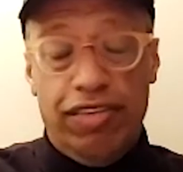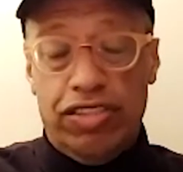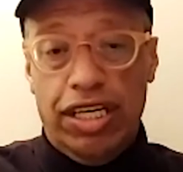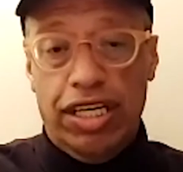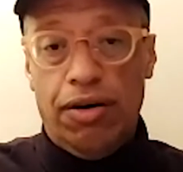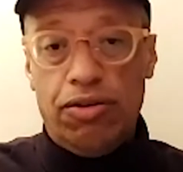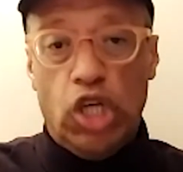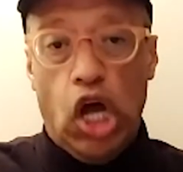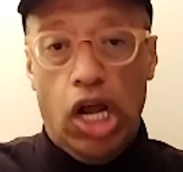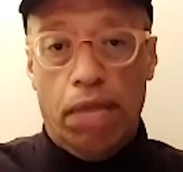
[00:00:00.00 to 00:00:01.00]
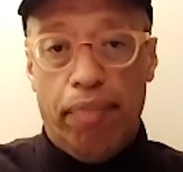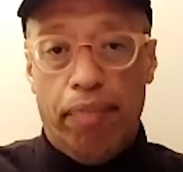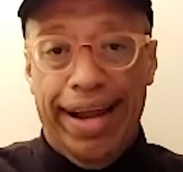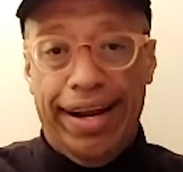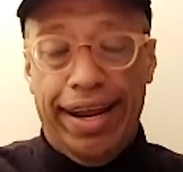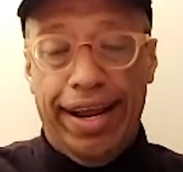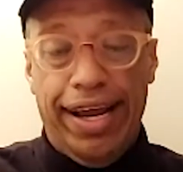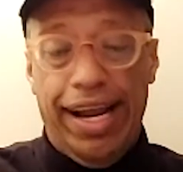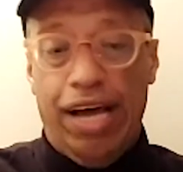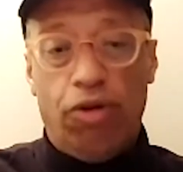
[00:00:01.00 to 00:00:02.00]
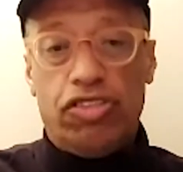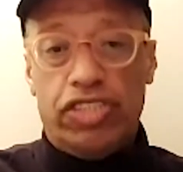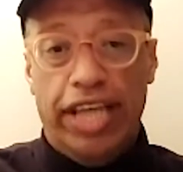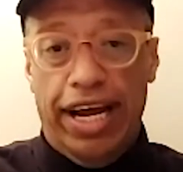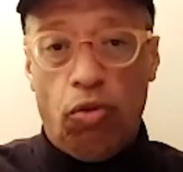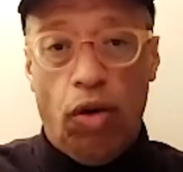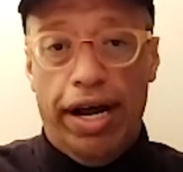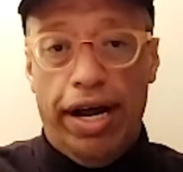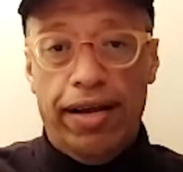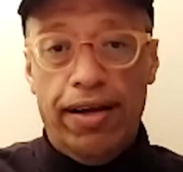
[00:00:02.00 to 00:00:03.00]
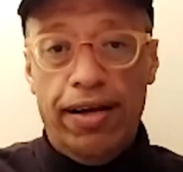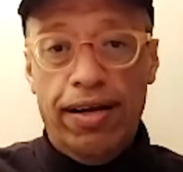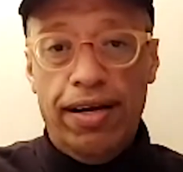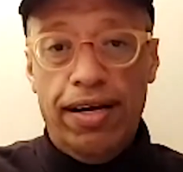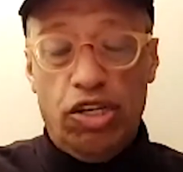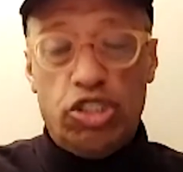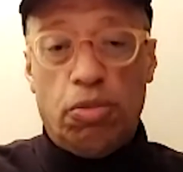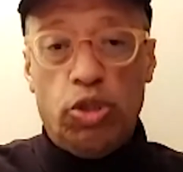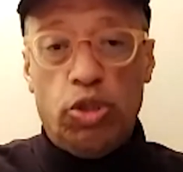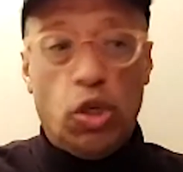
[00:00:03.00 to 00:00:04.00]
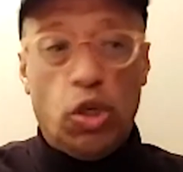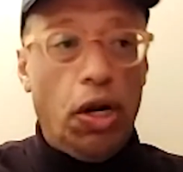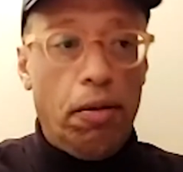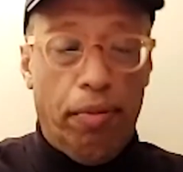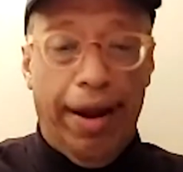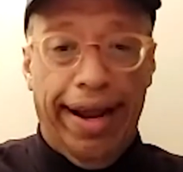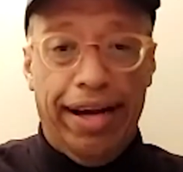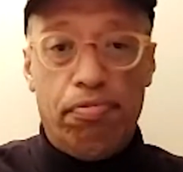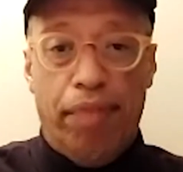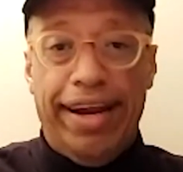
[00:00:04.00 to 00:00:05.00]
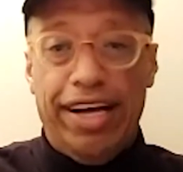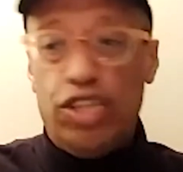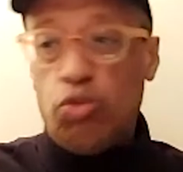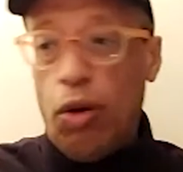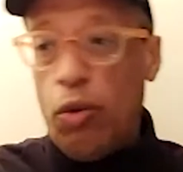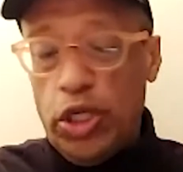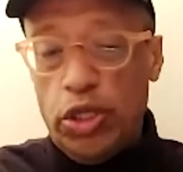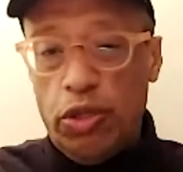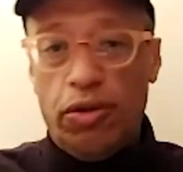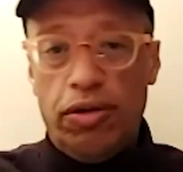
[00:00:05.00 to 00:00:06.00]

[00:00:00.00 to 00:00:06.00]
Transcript: CEOs call it branding. And I don't understand why. You're supposed to call it brand. Branding is what we do.